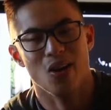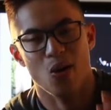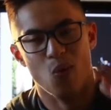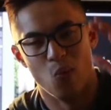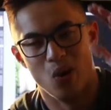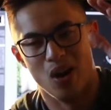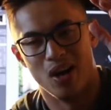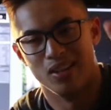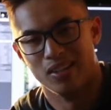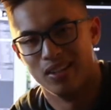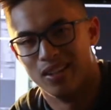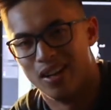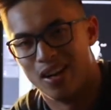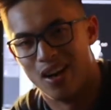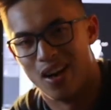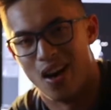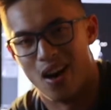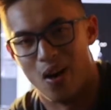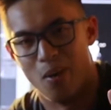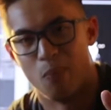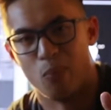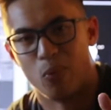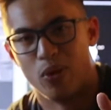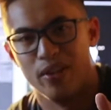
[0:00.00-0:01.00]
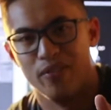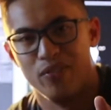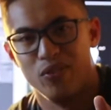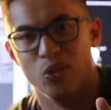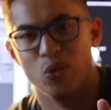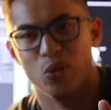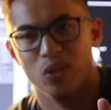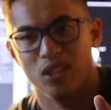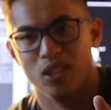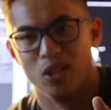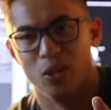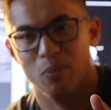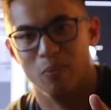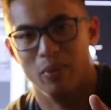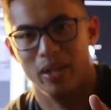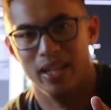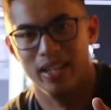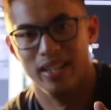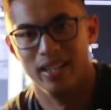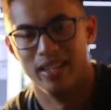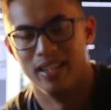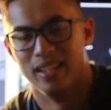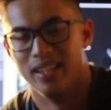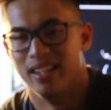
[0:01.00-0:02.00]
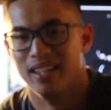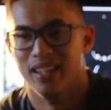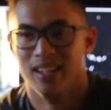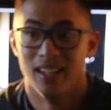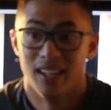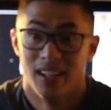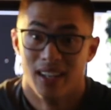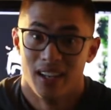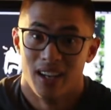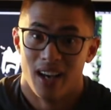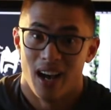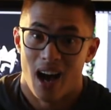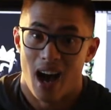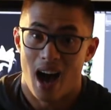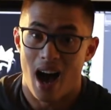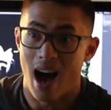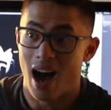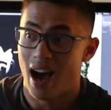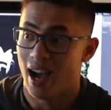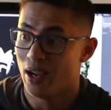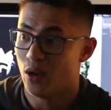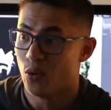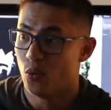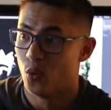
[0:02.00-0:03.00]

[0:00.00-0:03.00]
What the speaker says: Well, I'll brief you a little bit. I